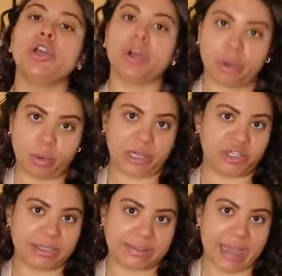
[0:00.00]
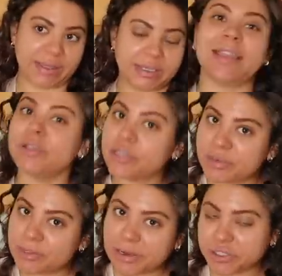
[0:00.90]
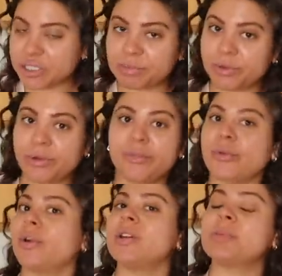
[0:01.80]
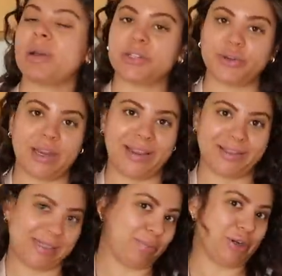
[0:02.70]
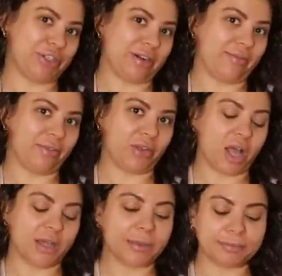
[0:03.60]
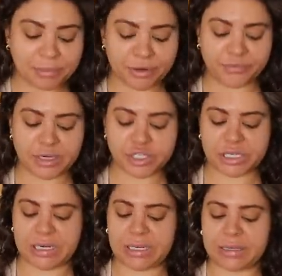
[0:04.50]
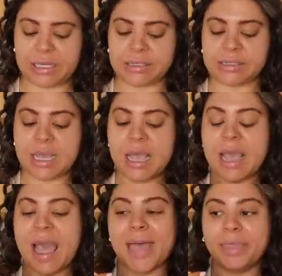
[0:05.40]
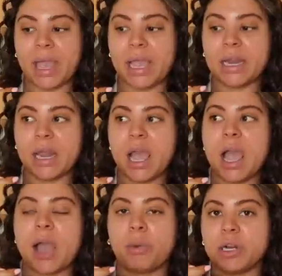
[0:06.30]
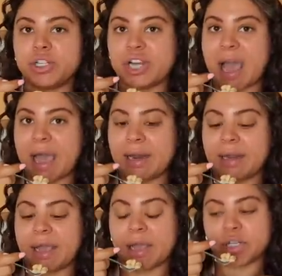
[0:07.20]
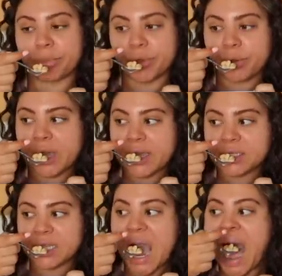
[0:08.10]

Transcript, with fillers: no questions asked. Thank you so much, Magic Spoon, for sponsoring this portion of the vlog. I'm gonna finish eating this, and then I wanna chat and catch up with you guys,